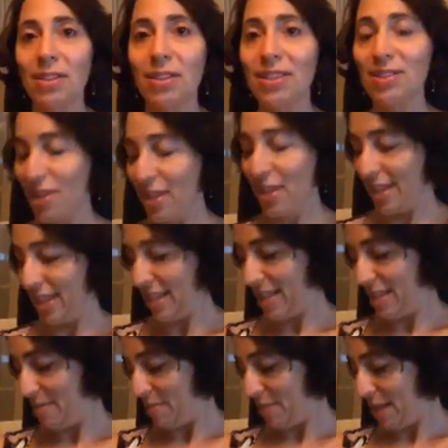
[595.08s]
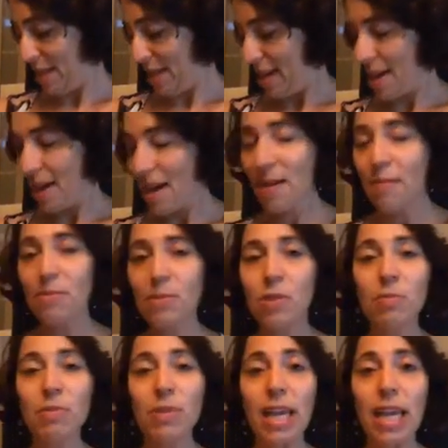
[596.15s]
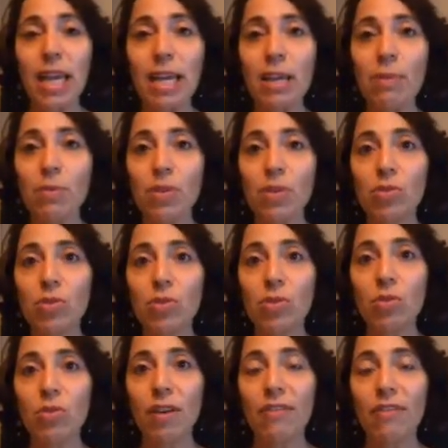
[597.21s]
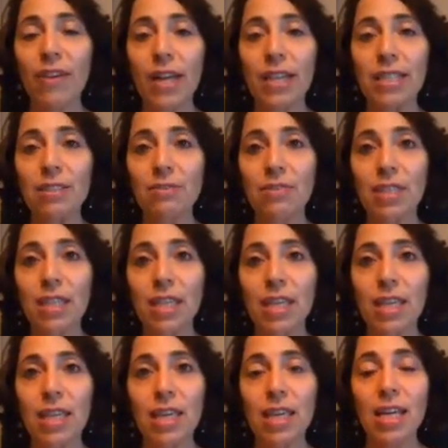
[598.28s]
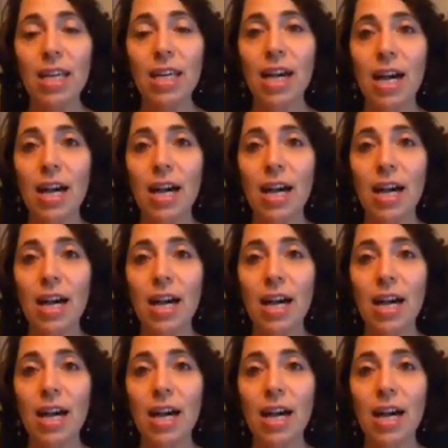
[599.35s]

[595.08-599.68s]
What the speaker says: she's falling asleep, to be able to effectively